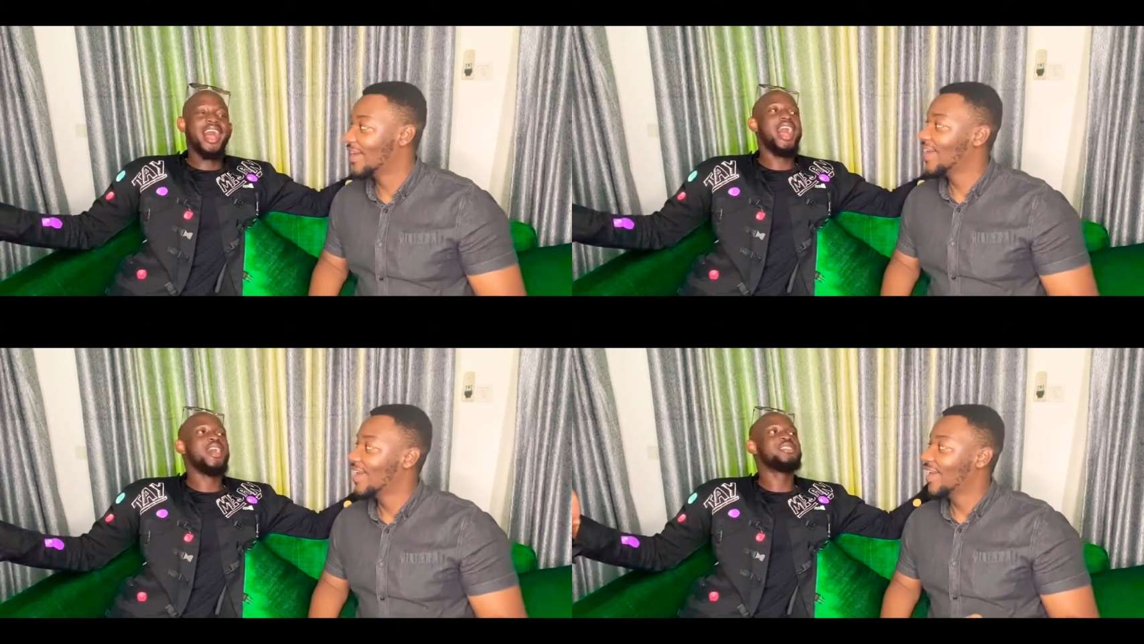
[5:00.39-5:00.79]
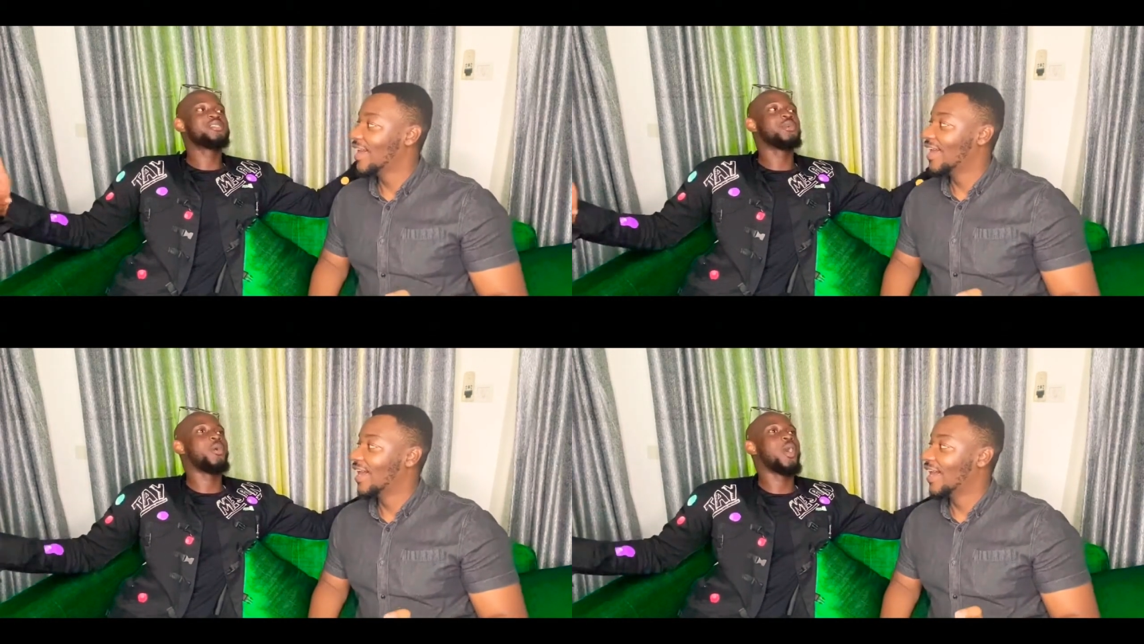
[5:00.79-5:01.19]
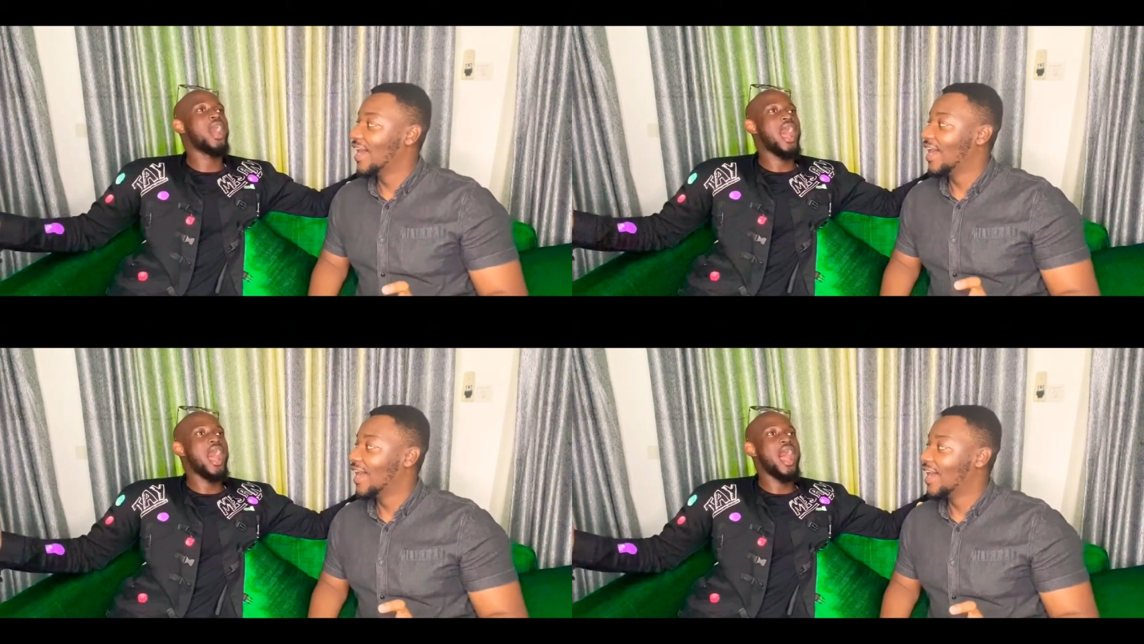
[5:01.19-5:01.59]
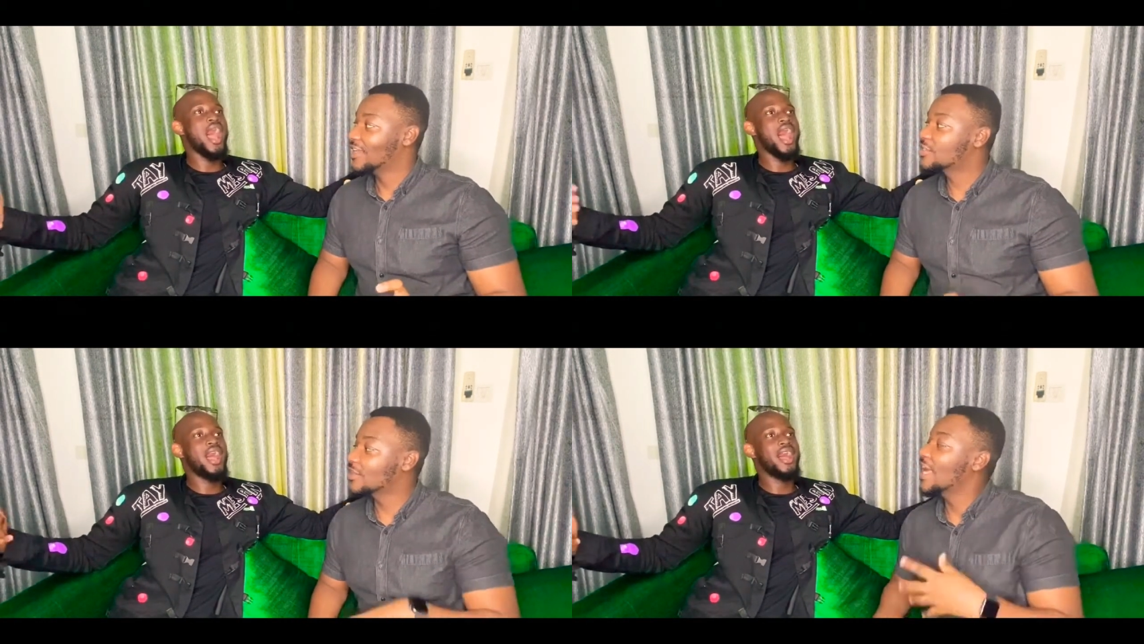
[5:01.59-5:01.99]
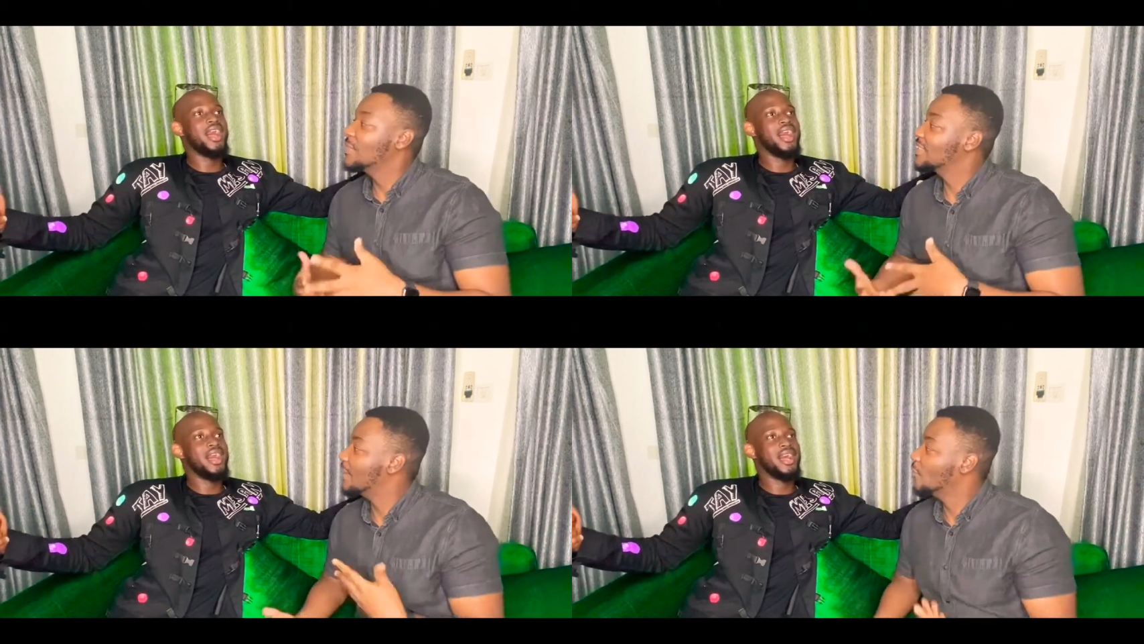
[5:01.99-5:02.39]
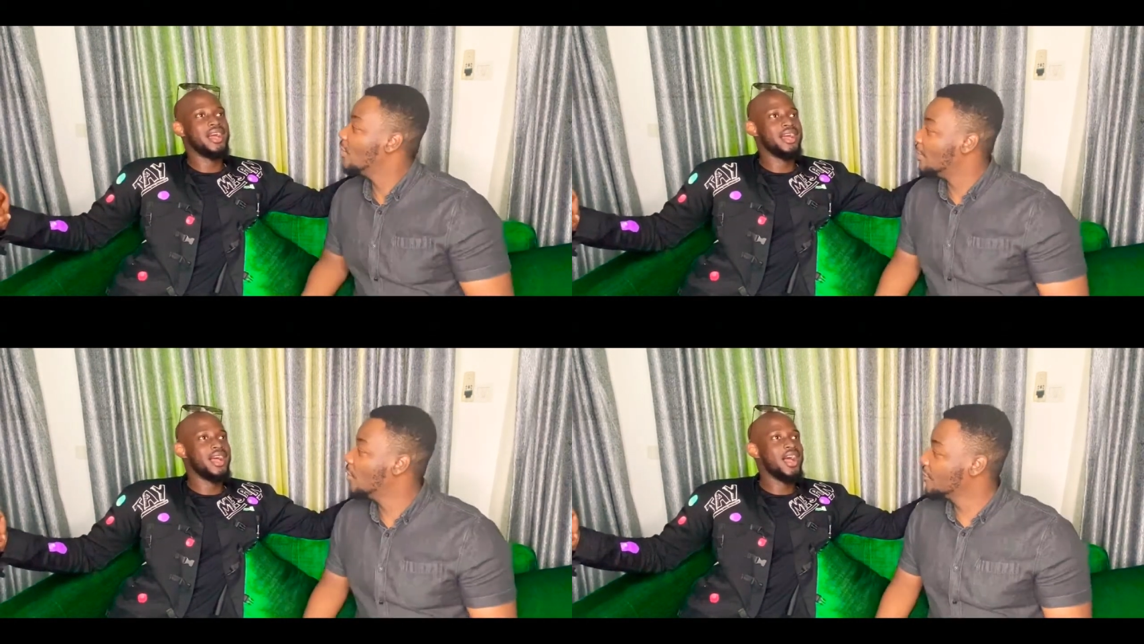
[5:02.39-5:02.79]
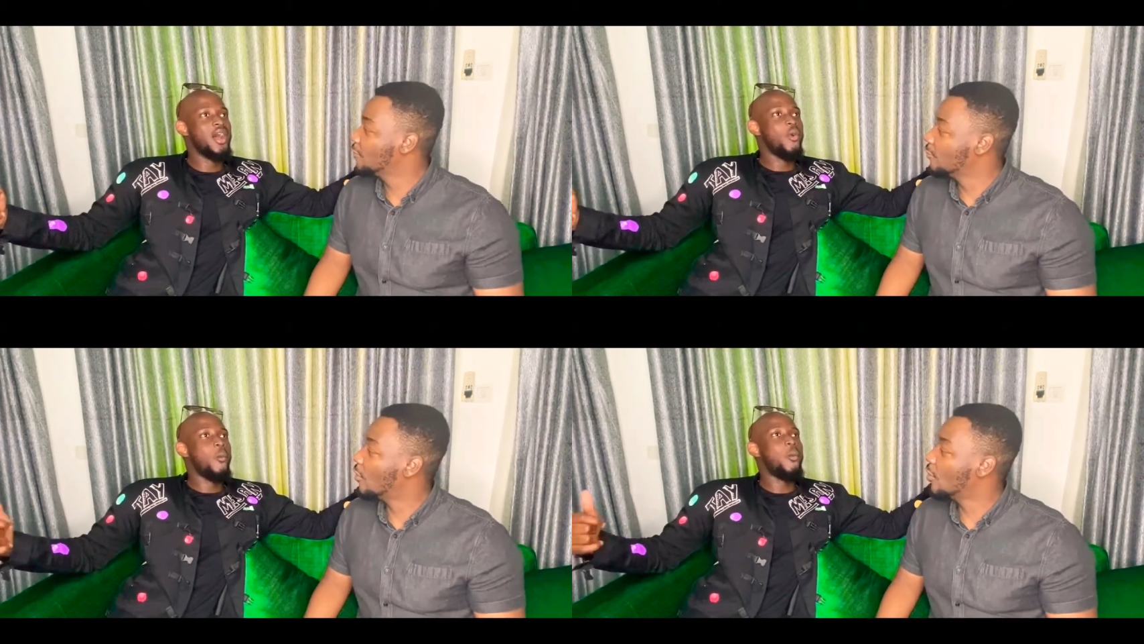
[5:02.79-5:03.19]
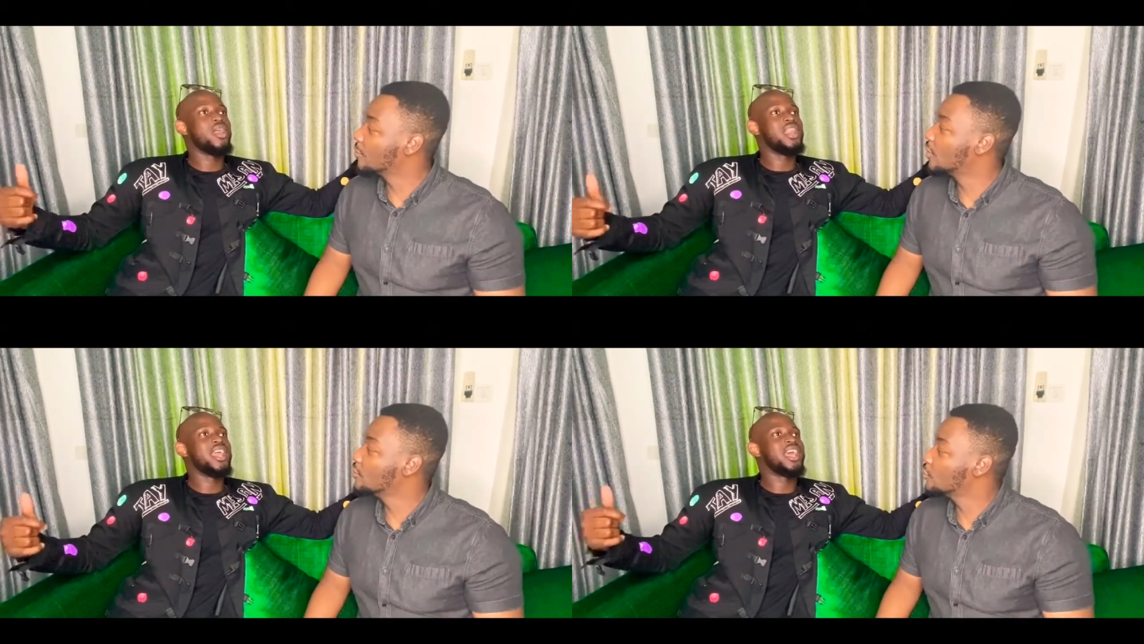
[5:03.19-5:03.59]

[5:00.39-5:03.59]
Speaker 1: So so that means I'm not I'm not even wrong because you